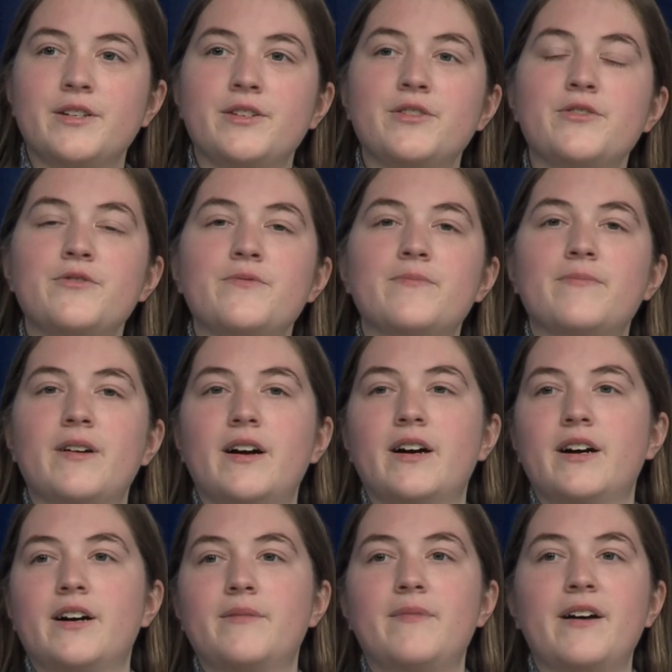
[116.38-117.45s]
to do.
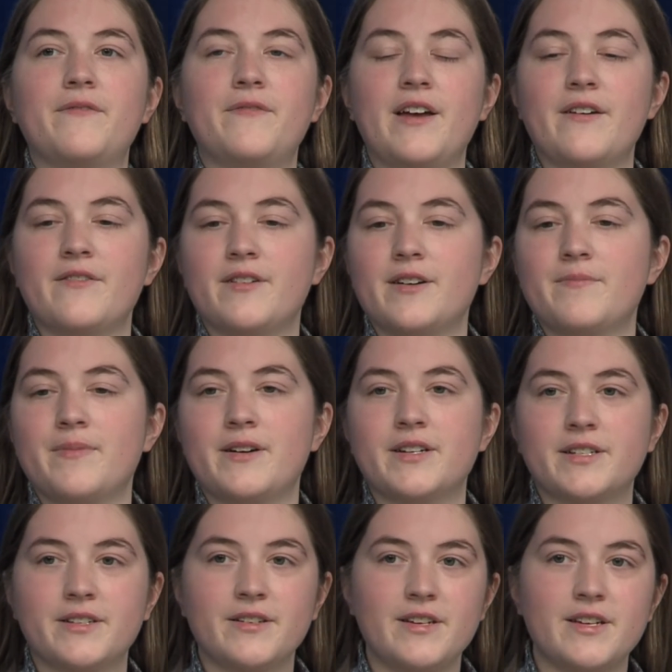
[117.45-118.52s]
Uh, my favorite
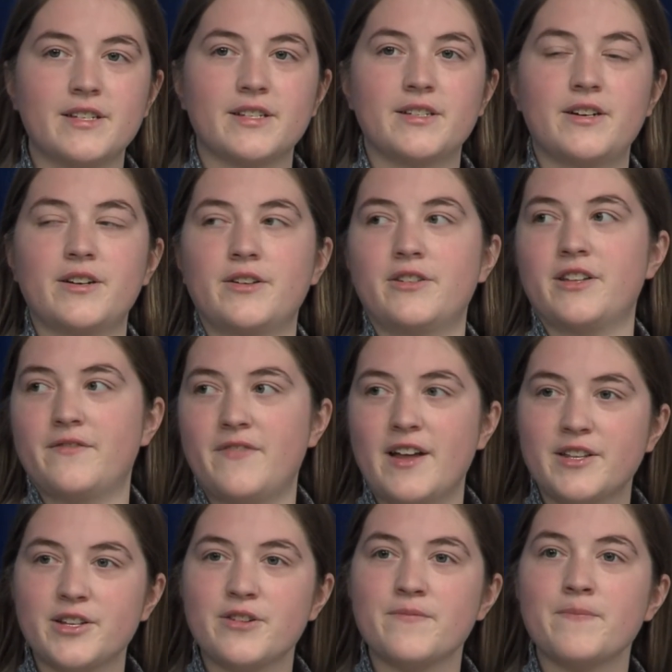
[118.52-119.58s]
personally is a song called
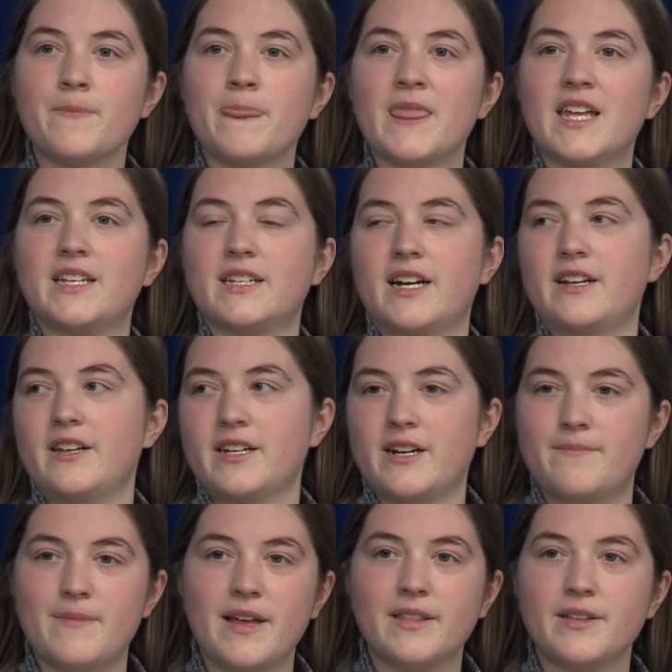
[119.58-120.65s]
Adventum. It's kind of like a
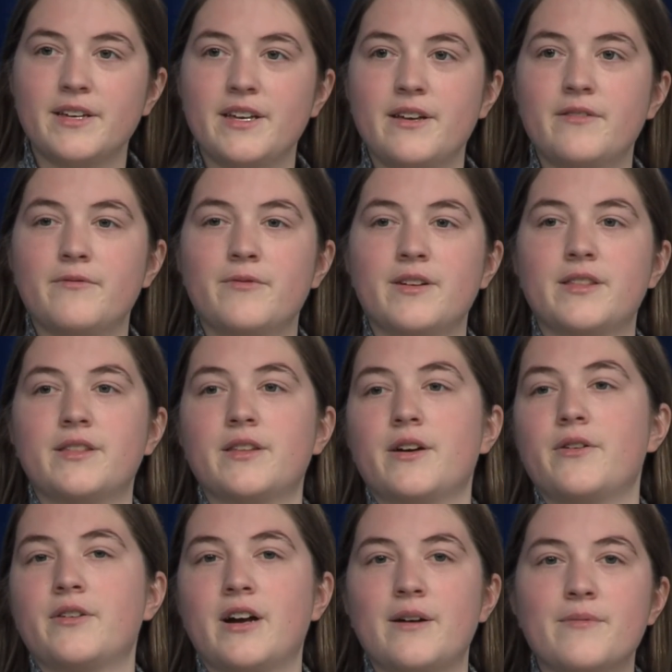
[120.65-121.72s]
medley with
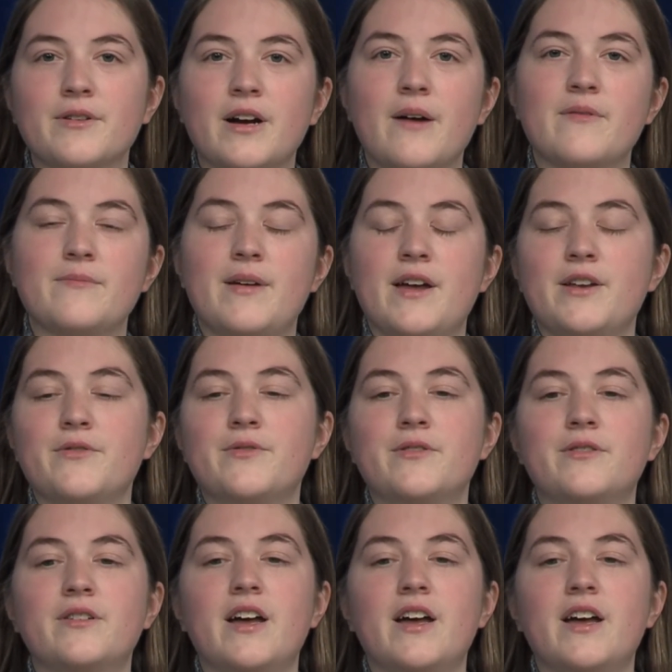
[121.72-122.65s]
O Come, O Come Emmanuel